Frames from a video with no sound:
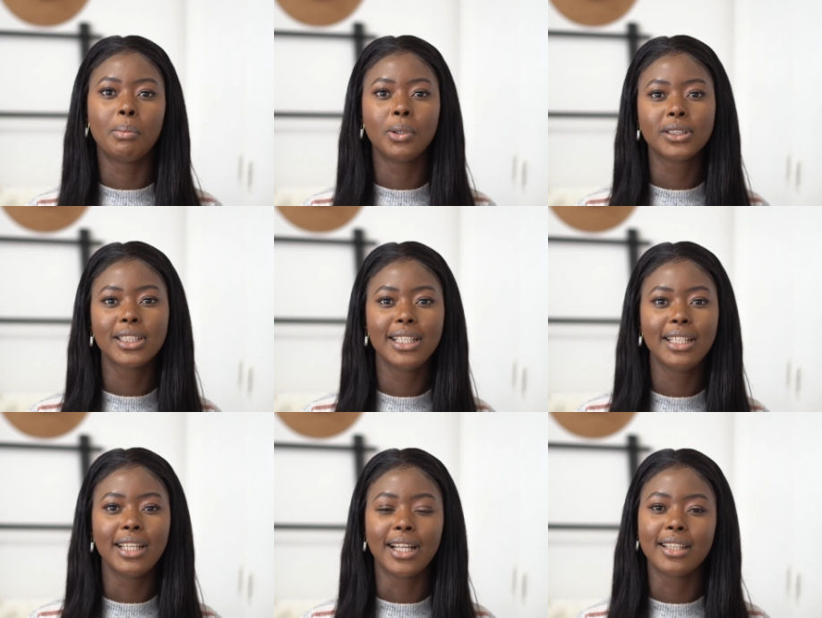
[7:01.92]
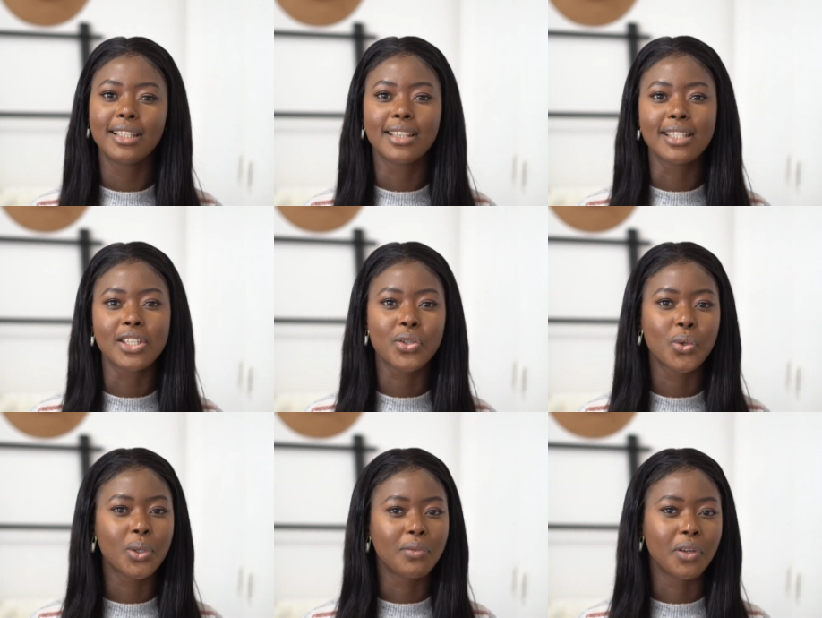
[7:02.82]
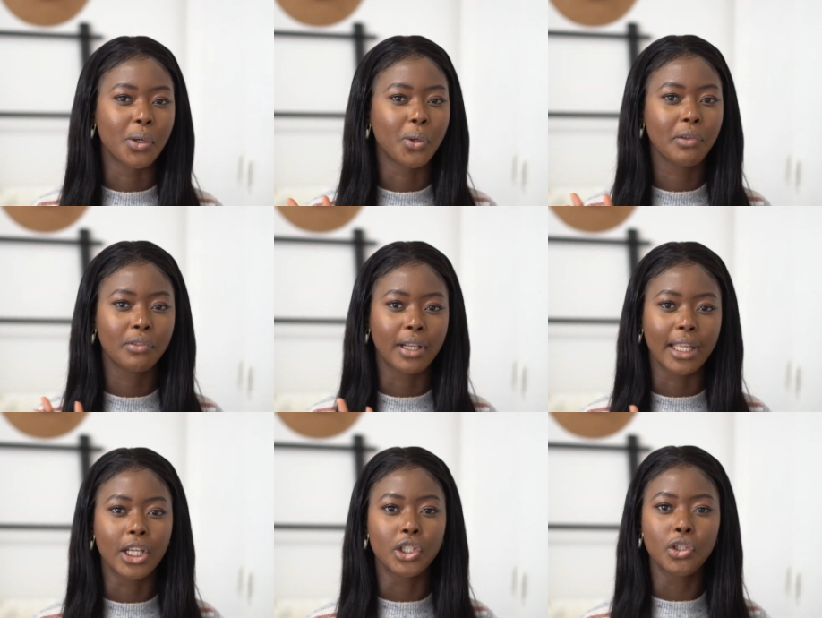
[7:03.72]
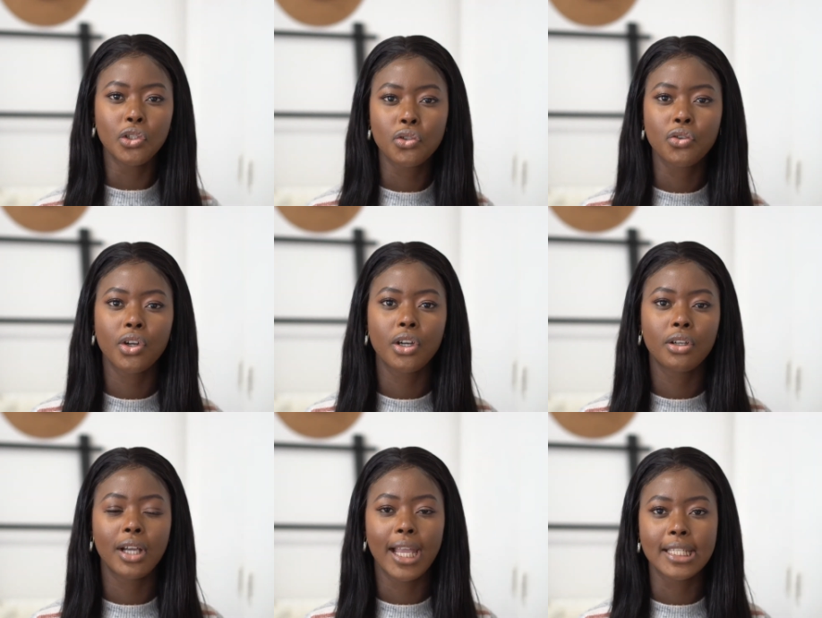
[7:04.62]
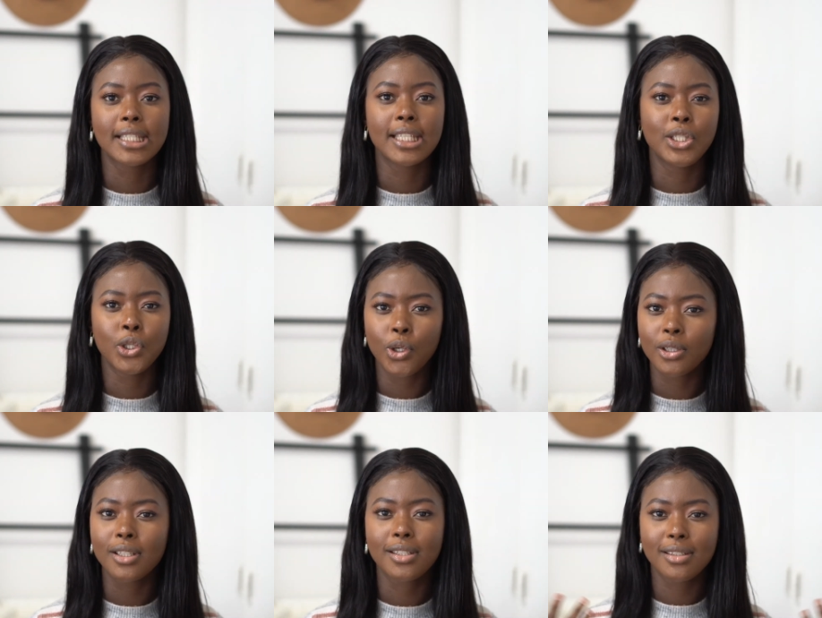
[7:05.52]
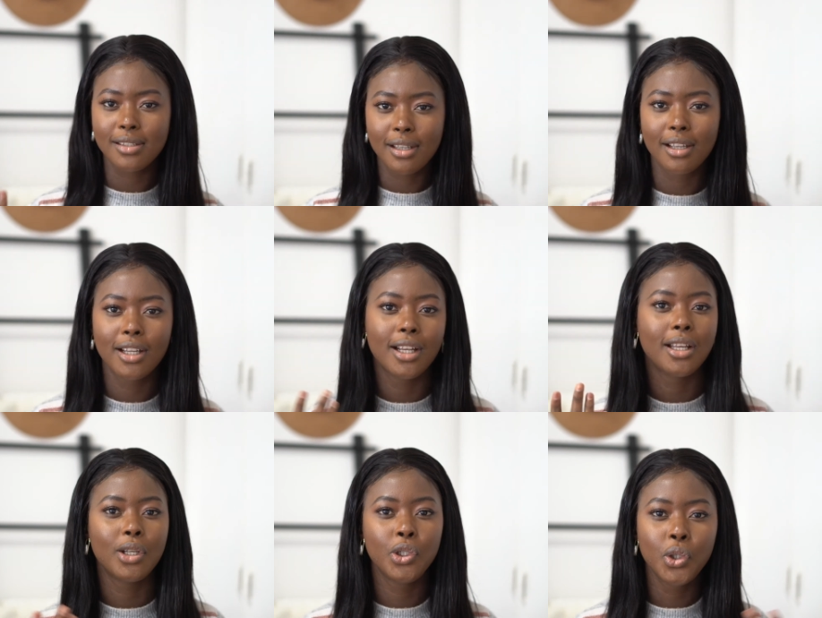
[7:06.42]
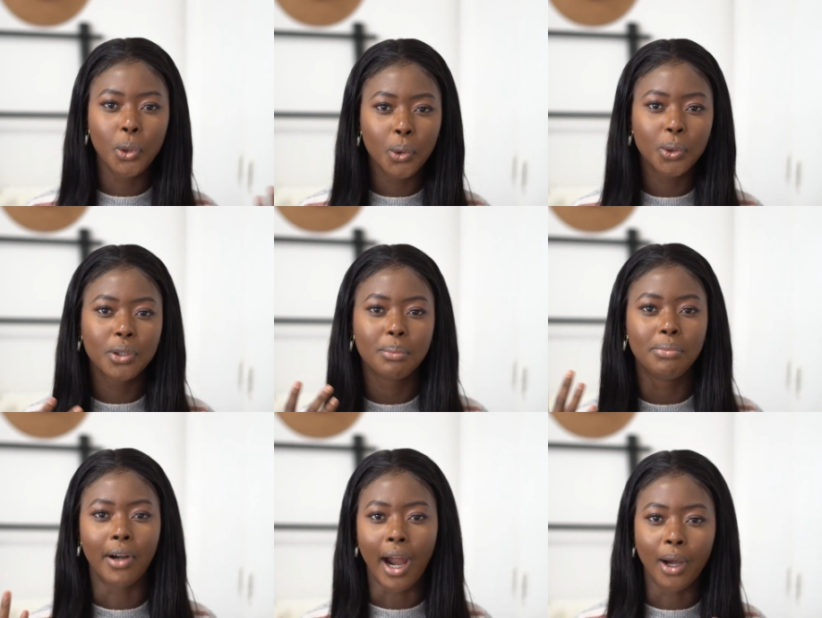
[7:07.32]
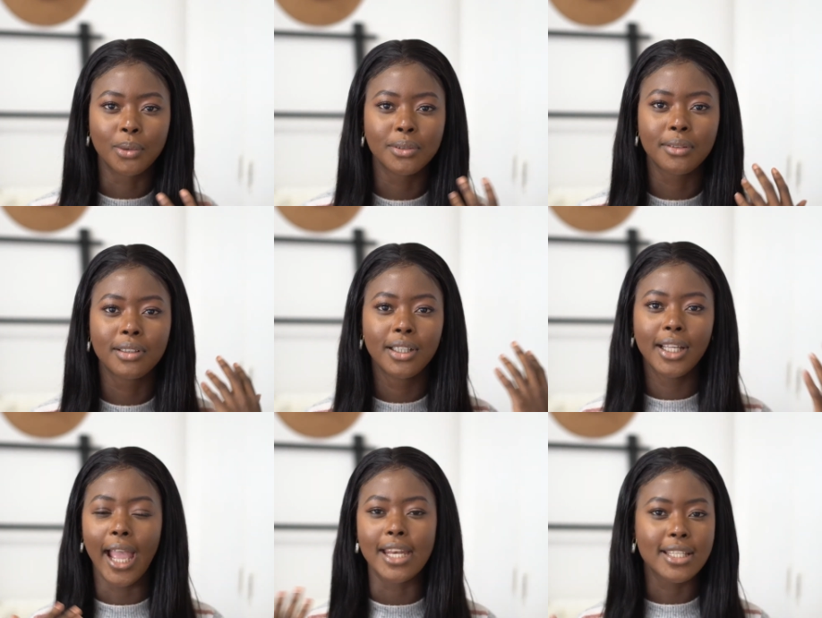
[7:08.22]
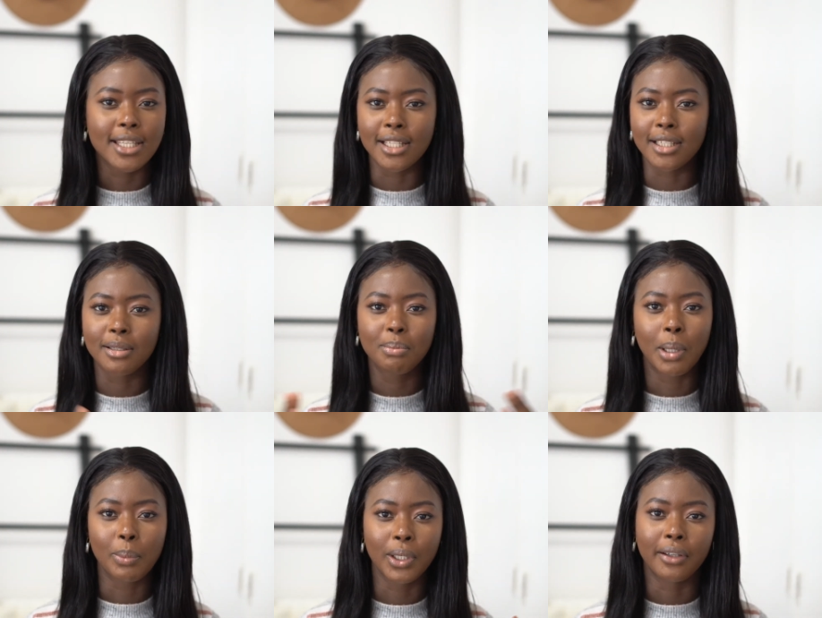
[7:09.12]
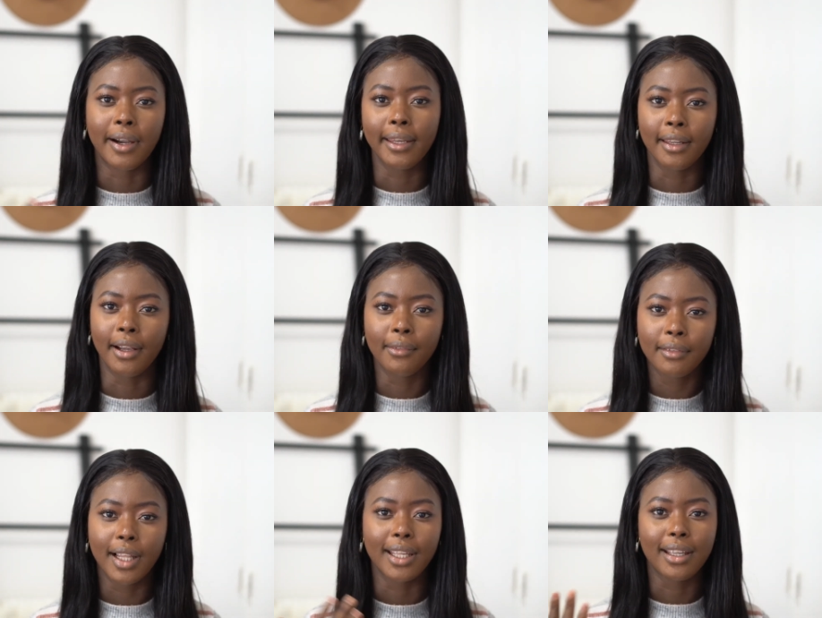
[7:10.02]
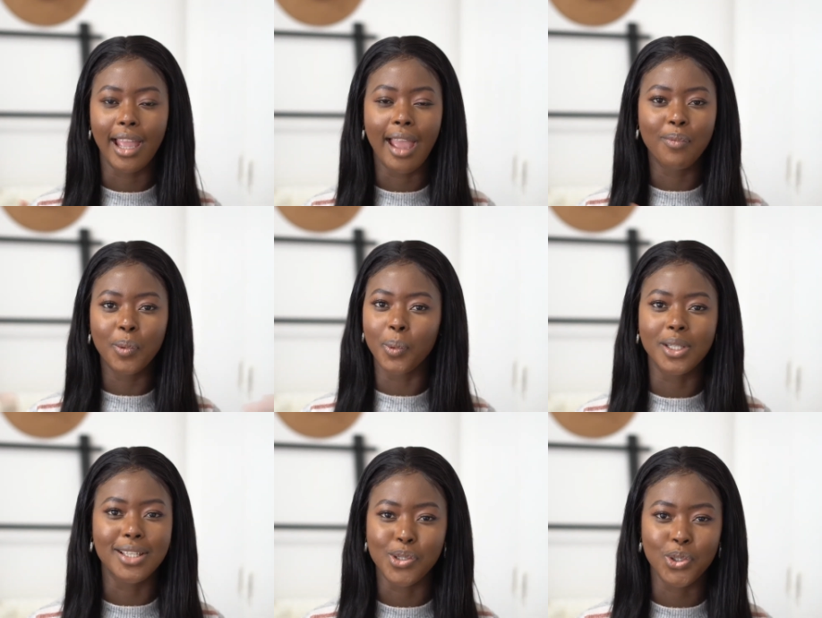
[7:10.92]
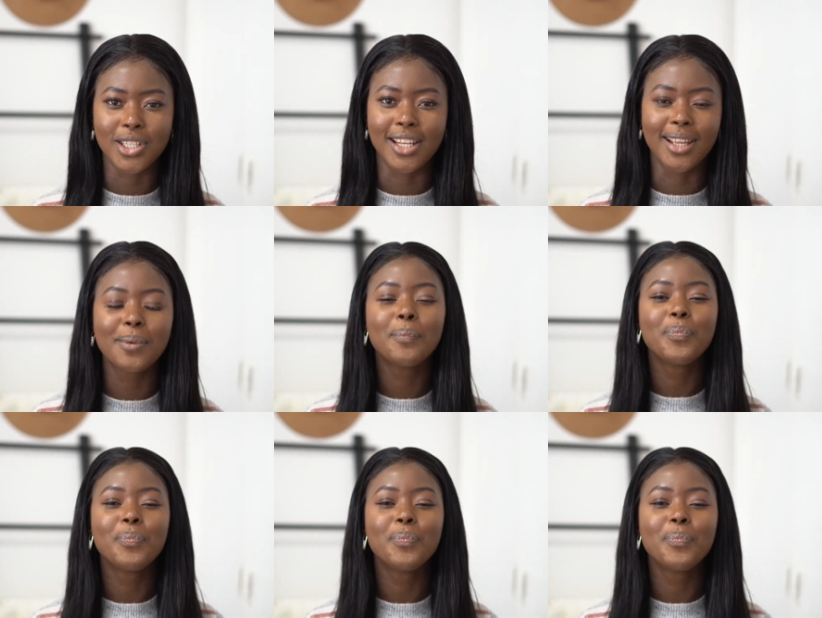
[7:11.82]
mostly I think this is good if you're going for like a neutral editing. You know, this nude brown editing popular right now, like everyone is using it.